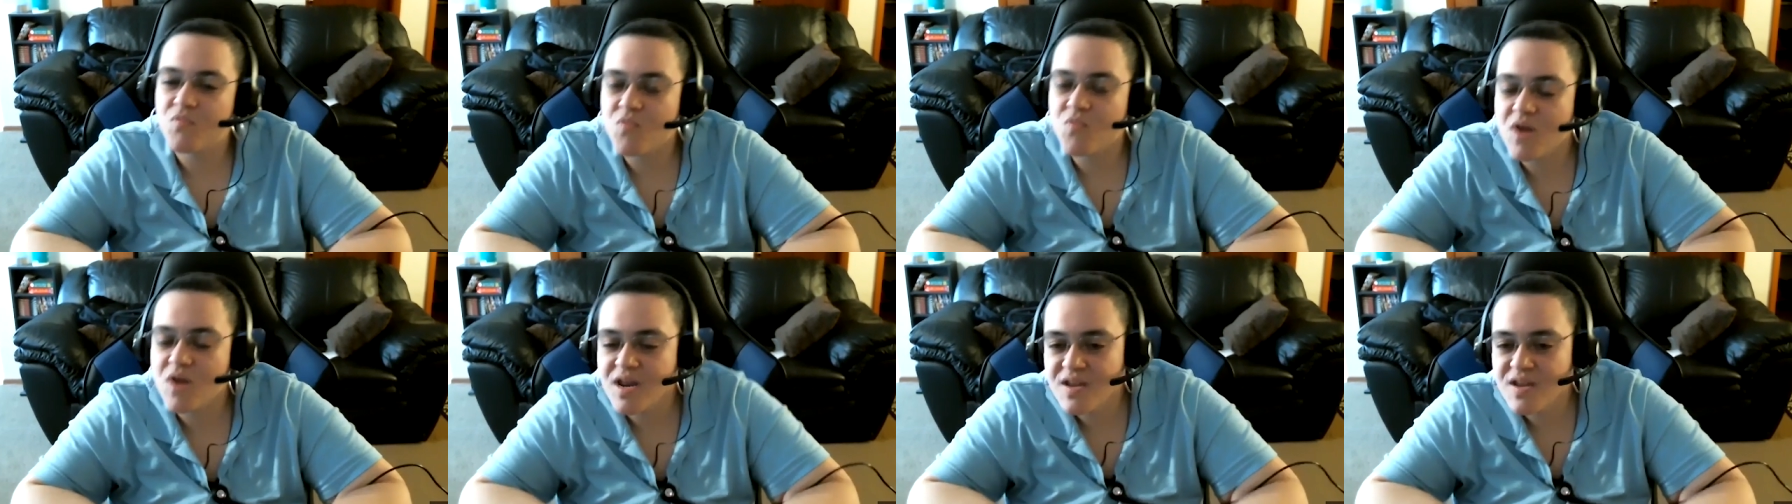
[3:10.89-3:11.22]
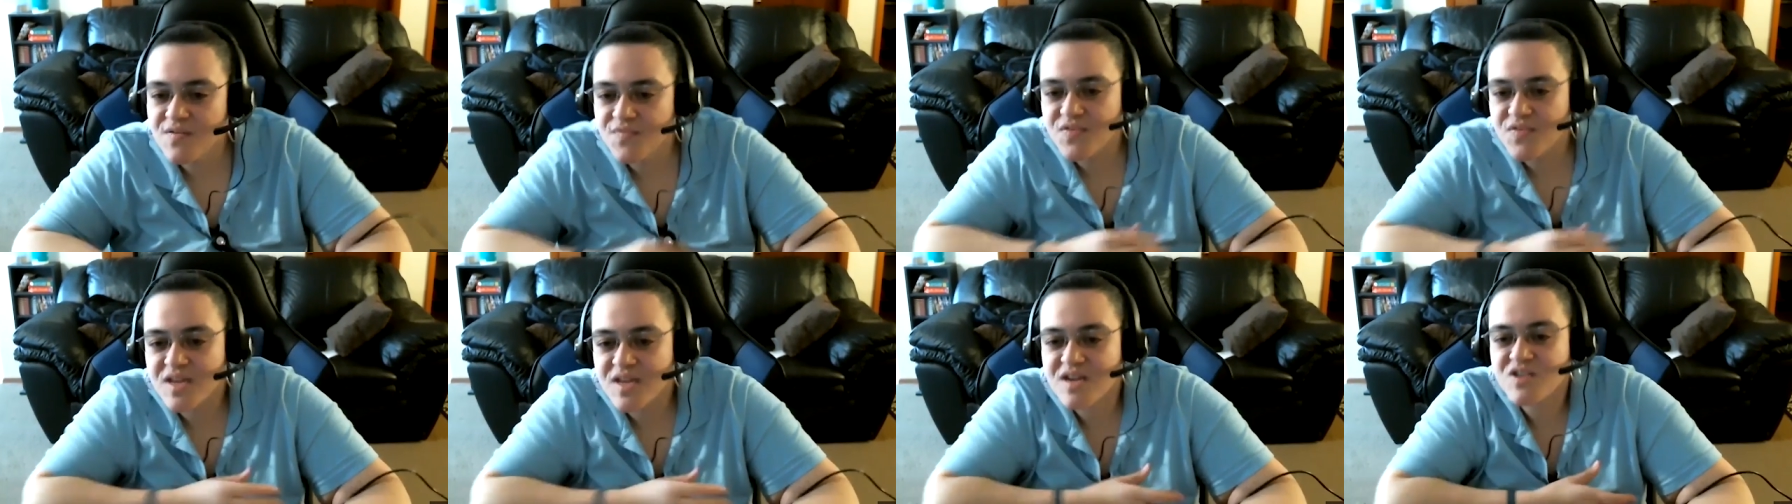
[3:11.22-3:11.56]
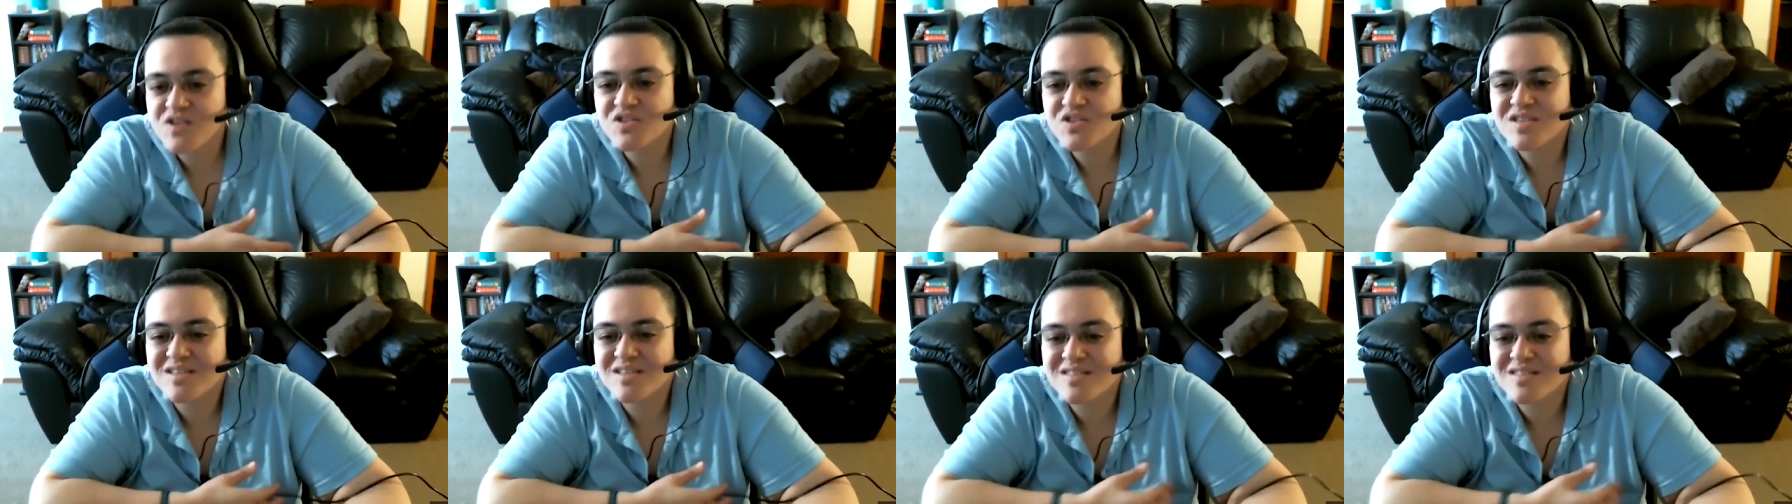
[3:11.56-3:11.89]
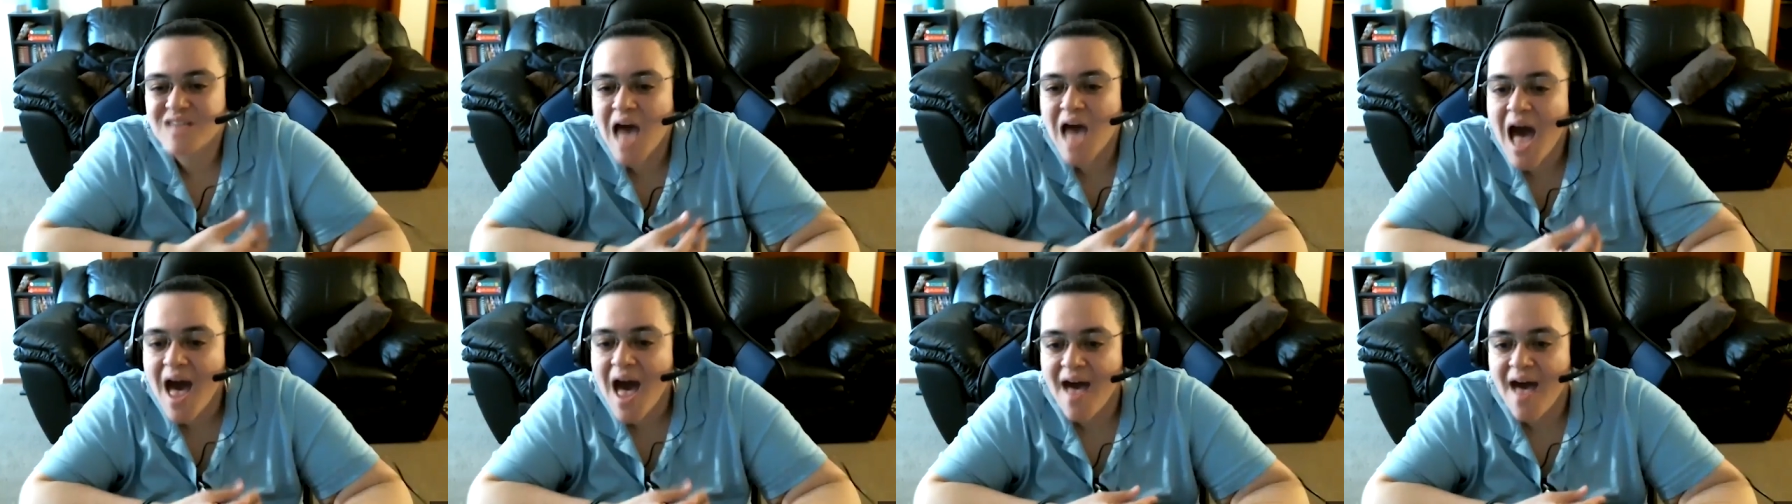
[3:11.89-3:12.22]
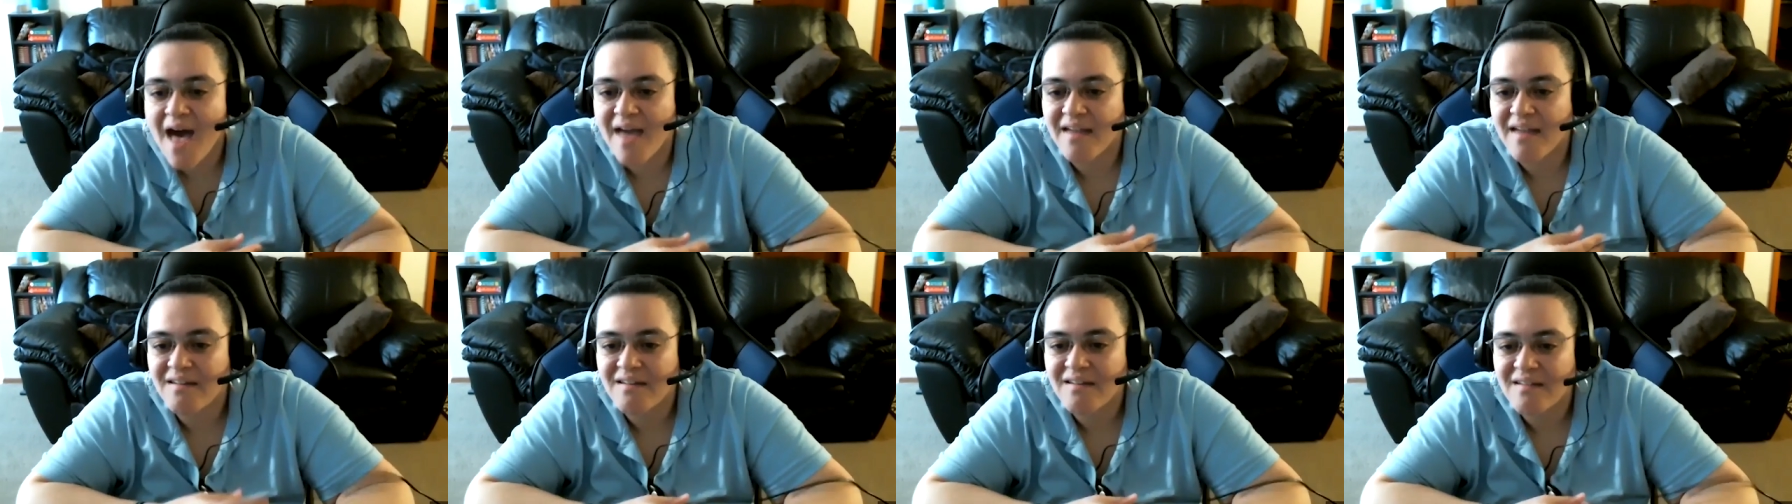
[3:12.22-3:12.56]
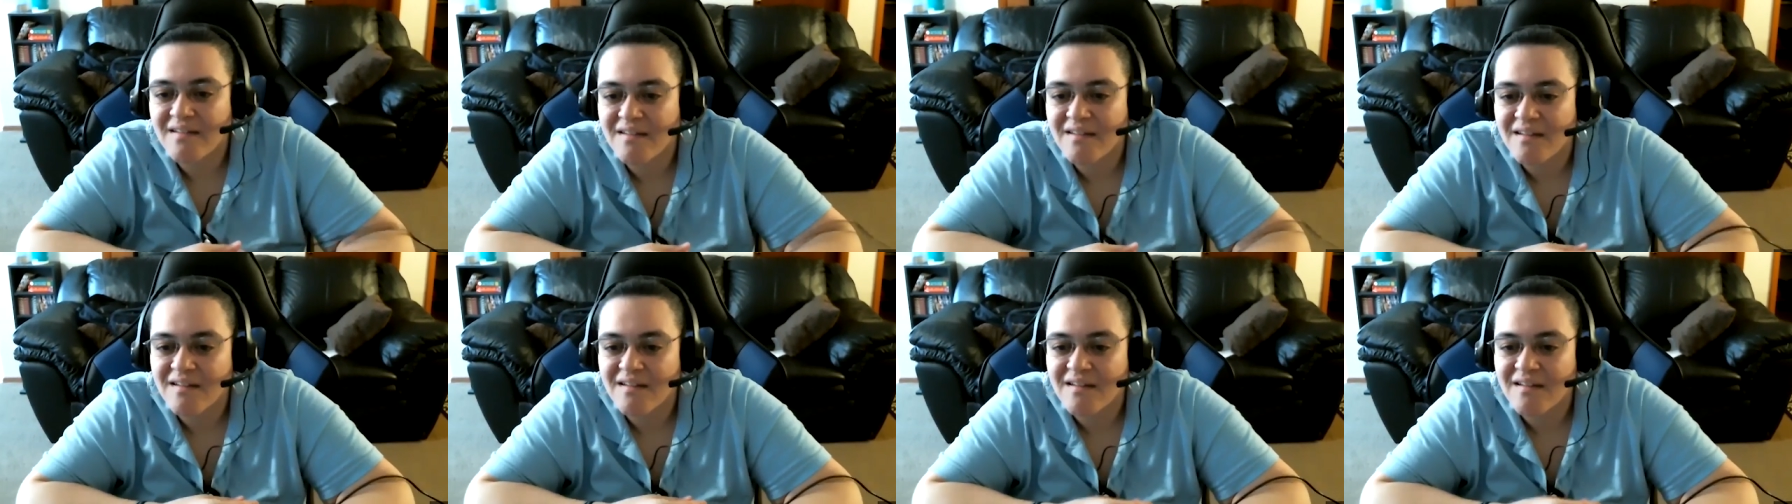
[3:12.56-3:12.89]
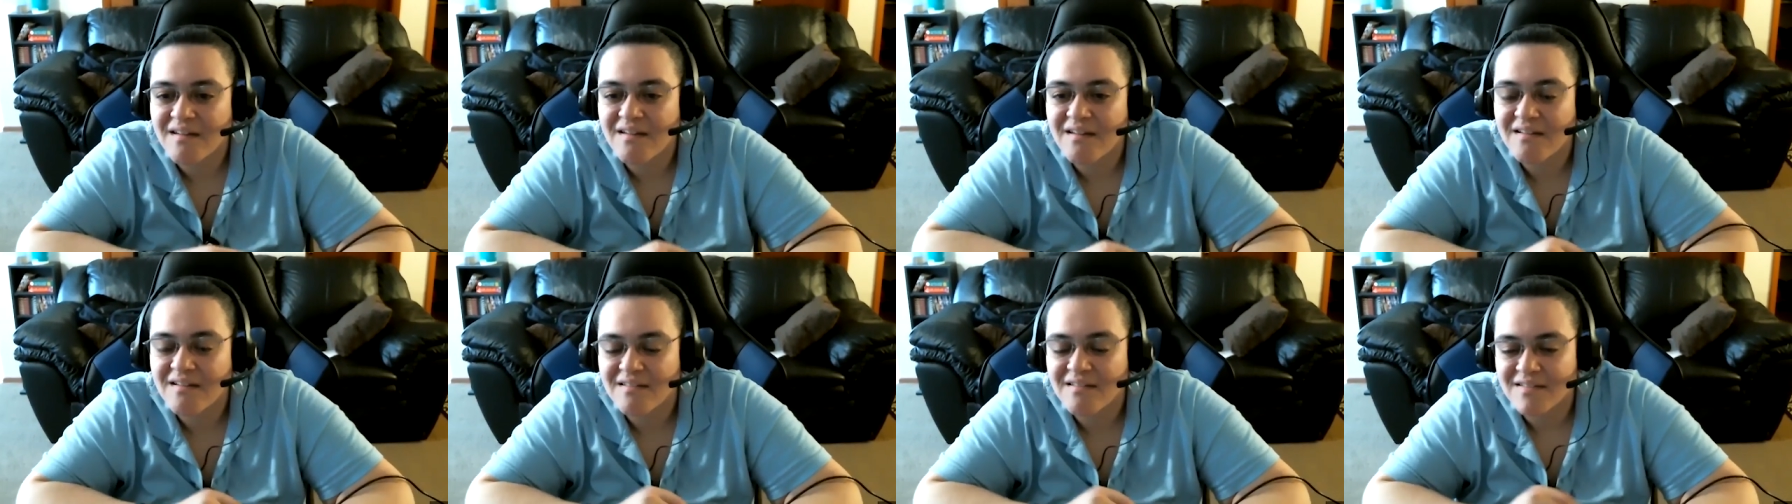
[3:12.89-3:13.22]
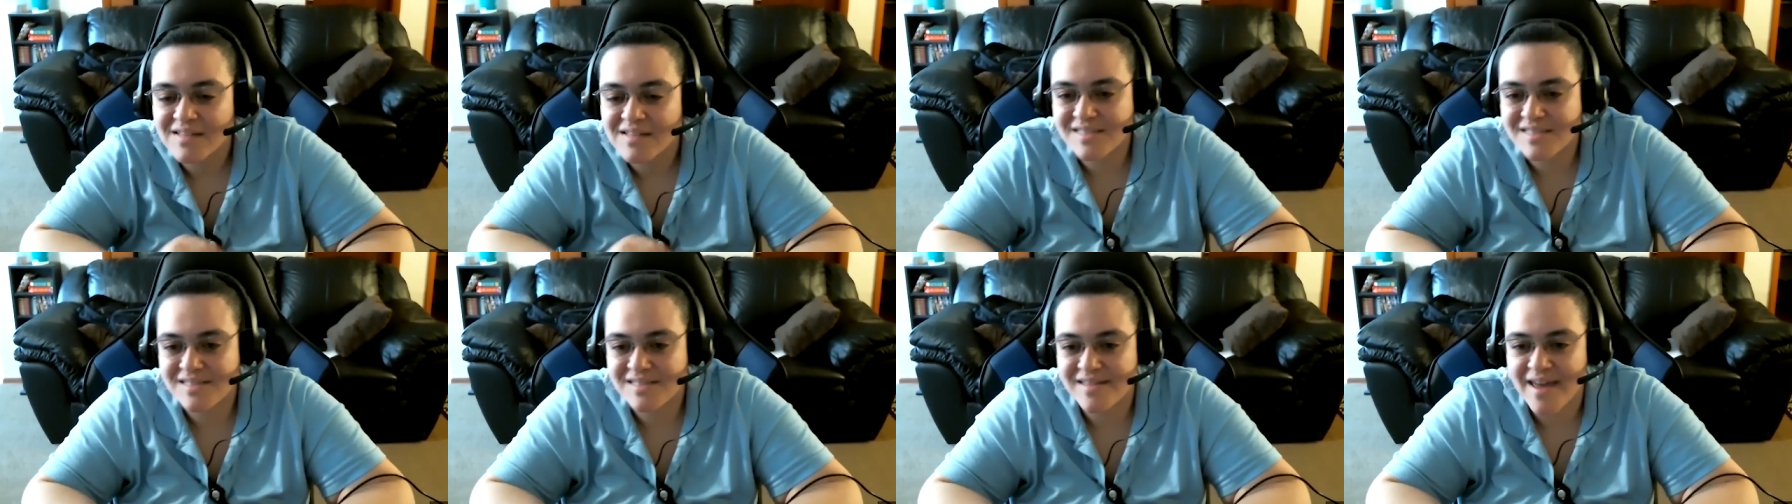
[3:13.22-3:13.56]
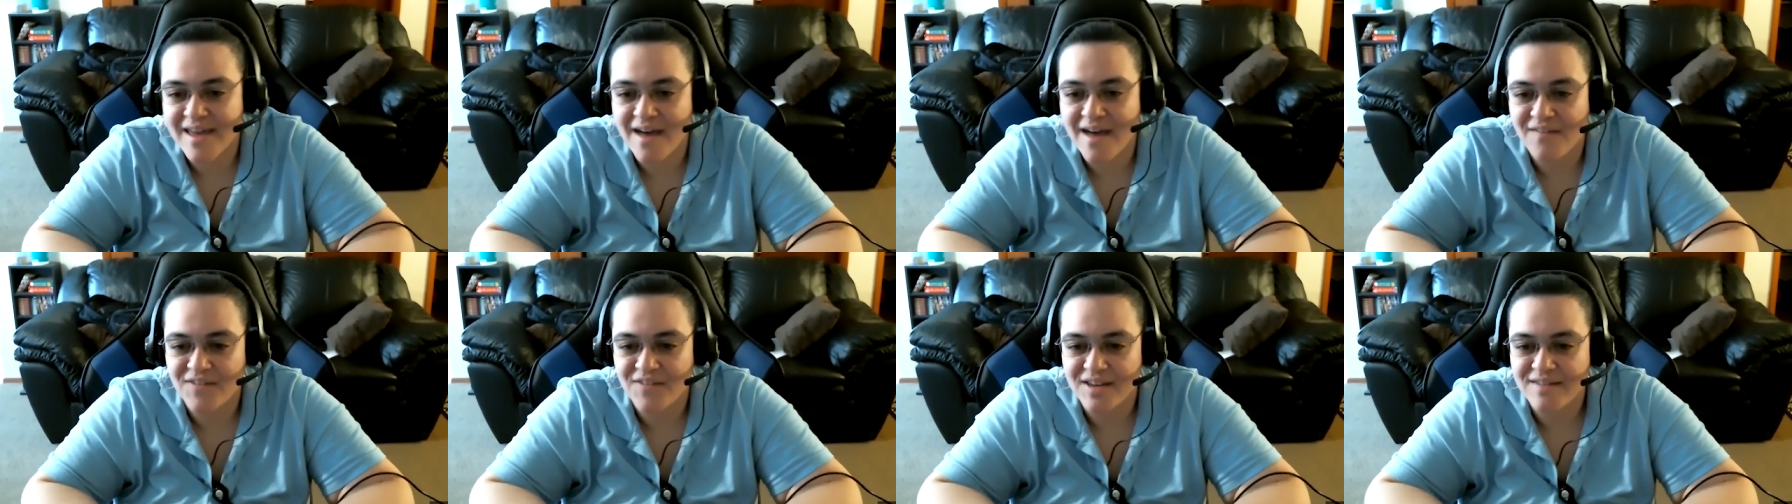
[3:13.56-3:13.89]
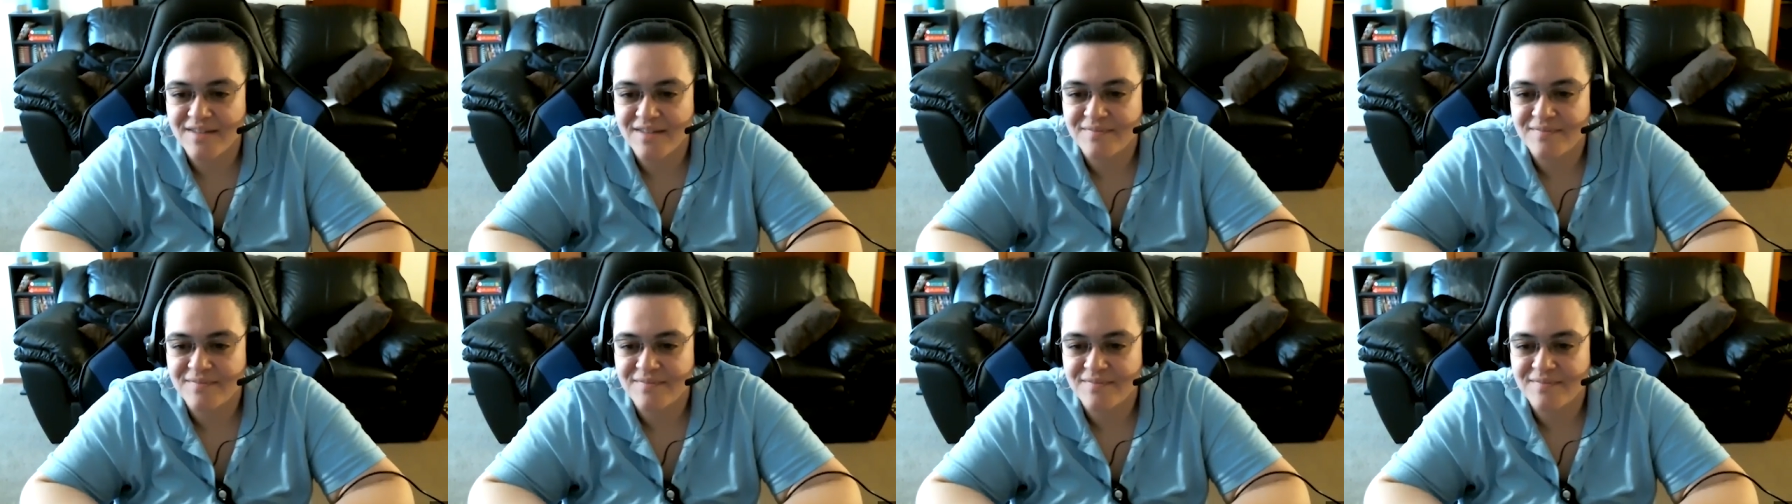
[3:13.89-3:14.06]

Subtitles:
what if there's a tie? This is Davin.